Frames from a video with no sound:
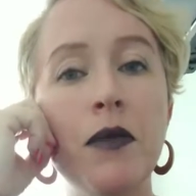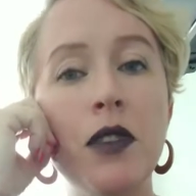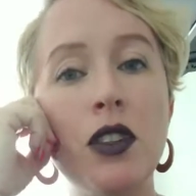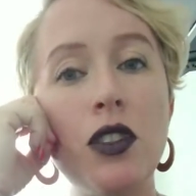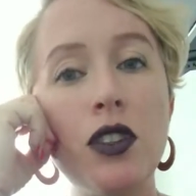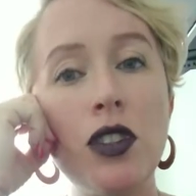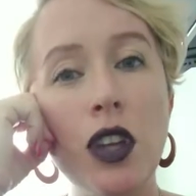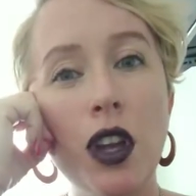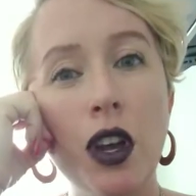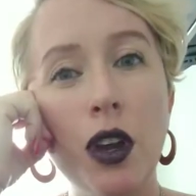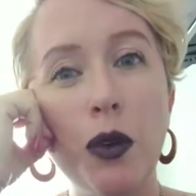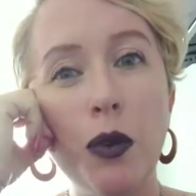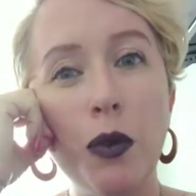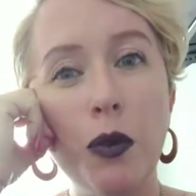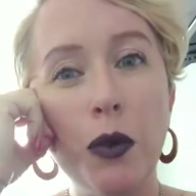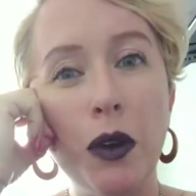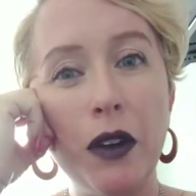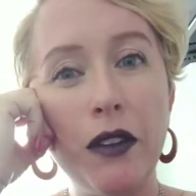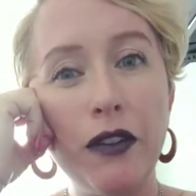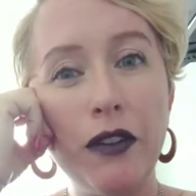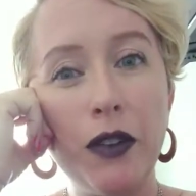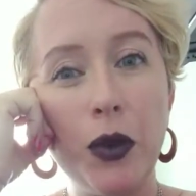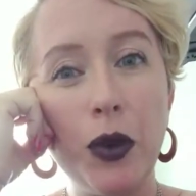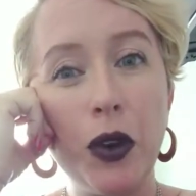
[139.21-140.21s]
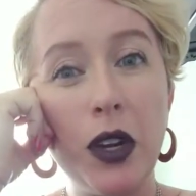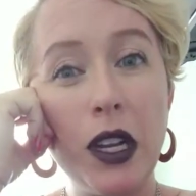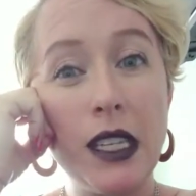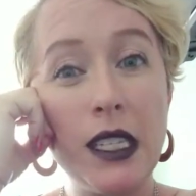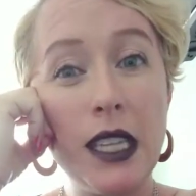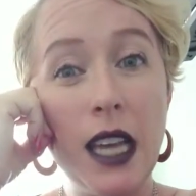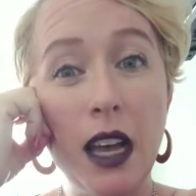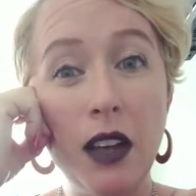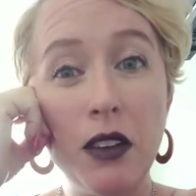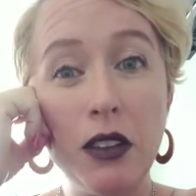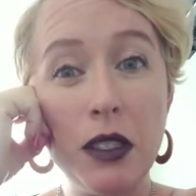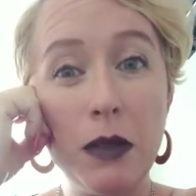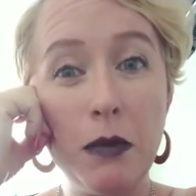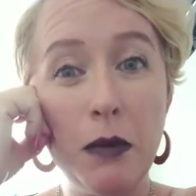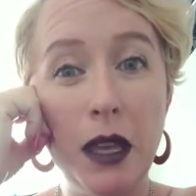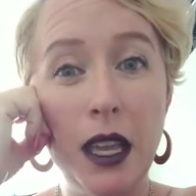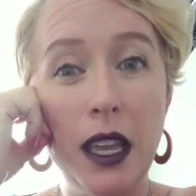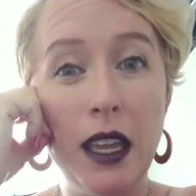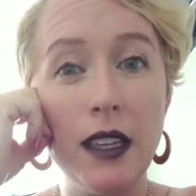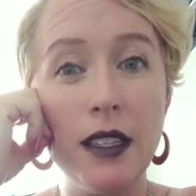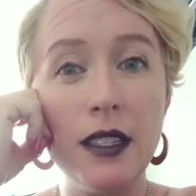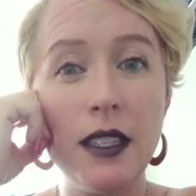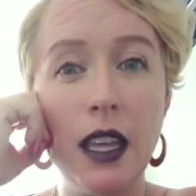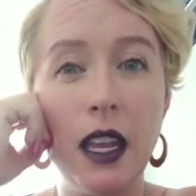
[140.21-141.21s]
So what Florida tells
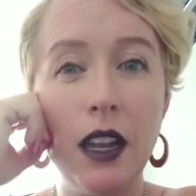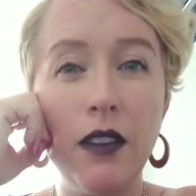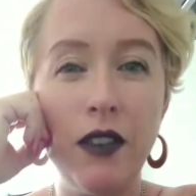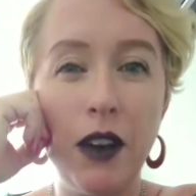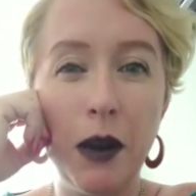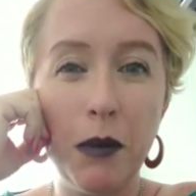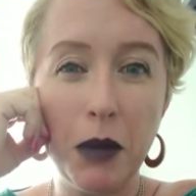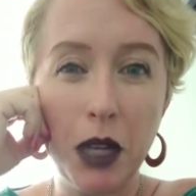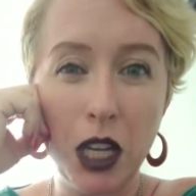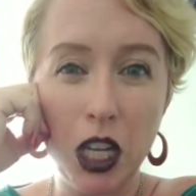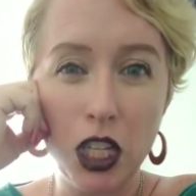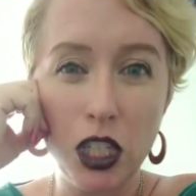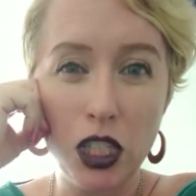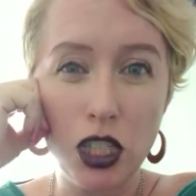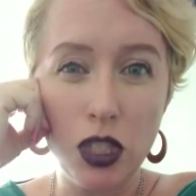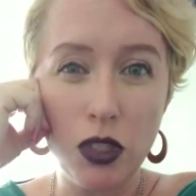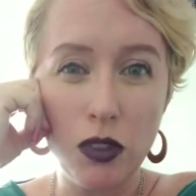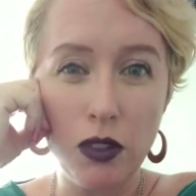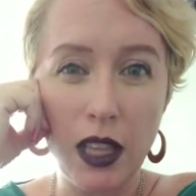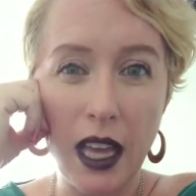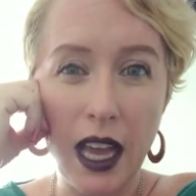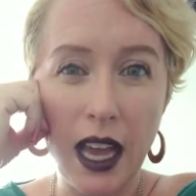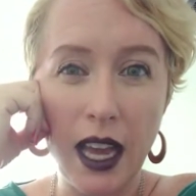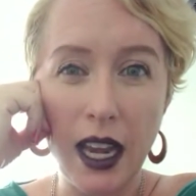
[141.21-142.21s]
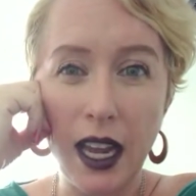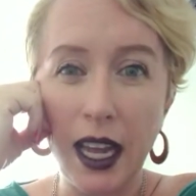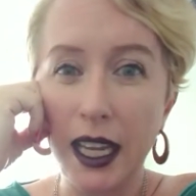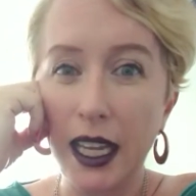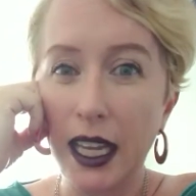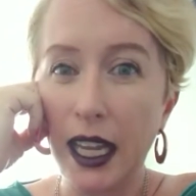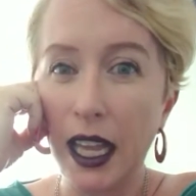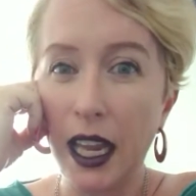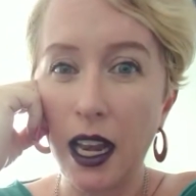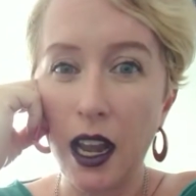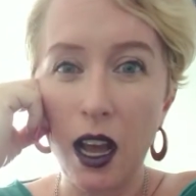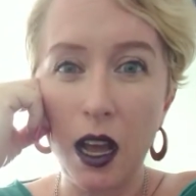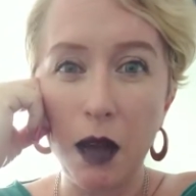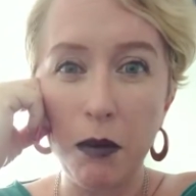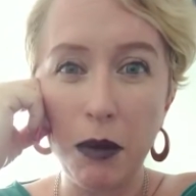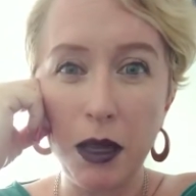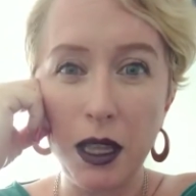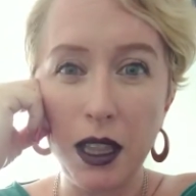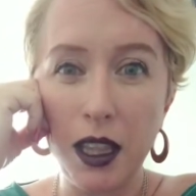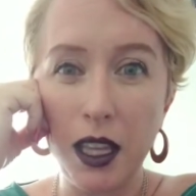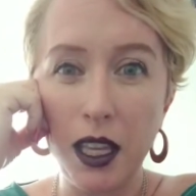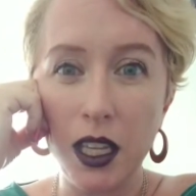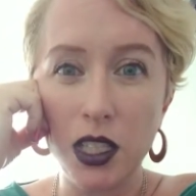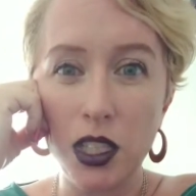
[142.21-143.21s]
me is that if I'm going to do that, I cannot
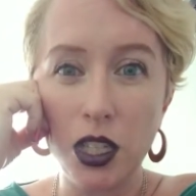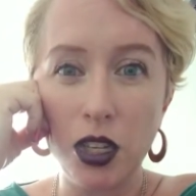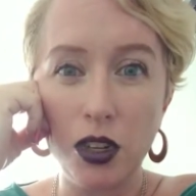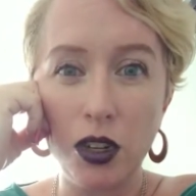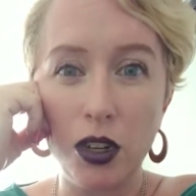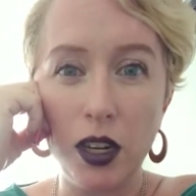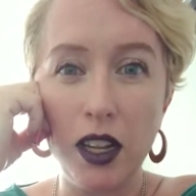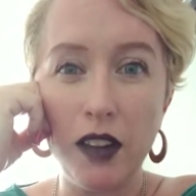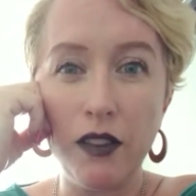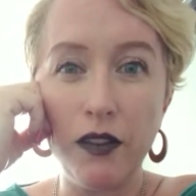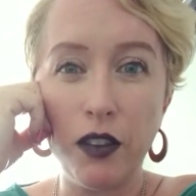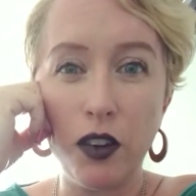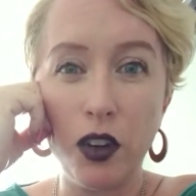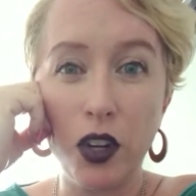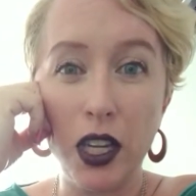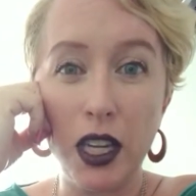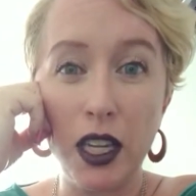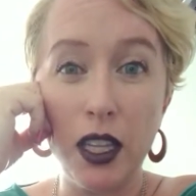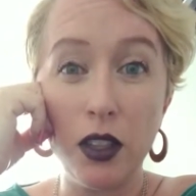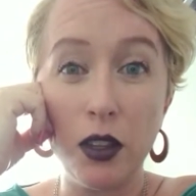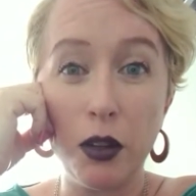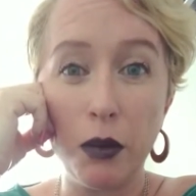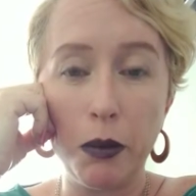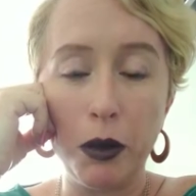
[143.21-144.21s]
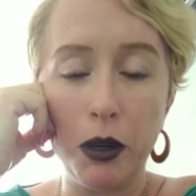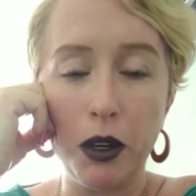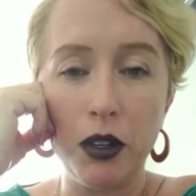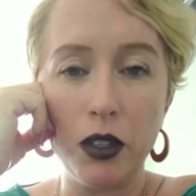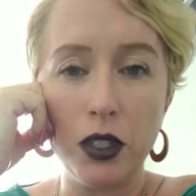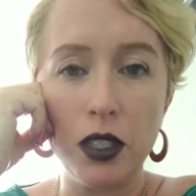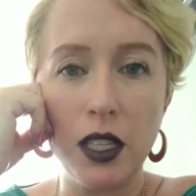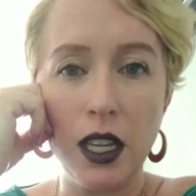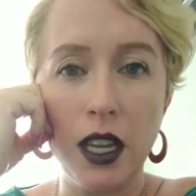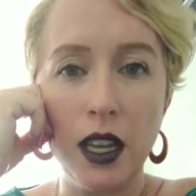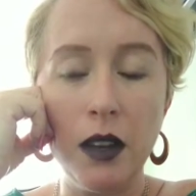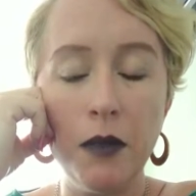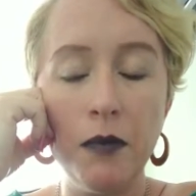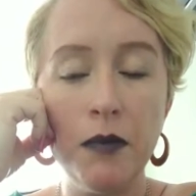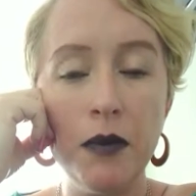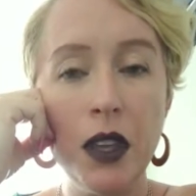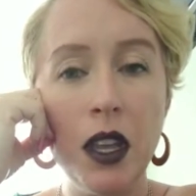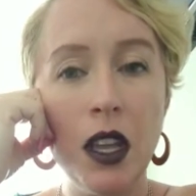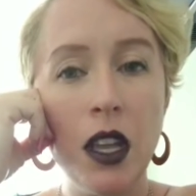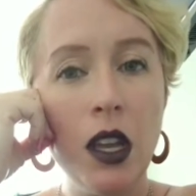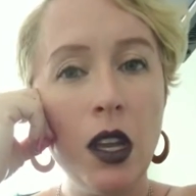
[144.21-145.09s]
be the attorney for either person,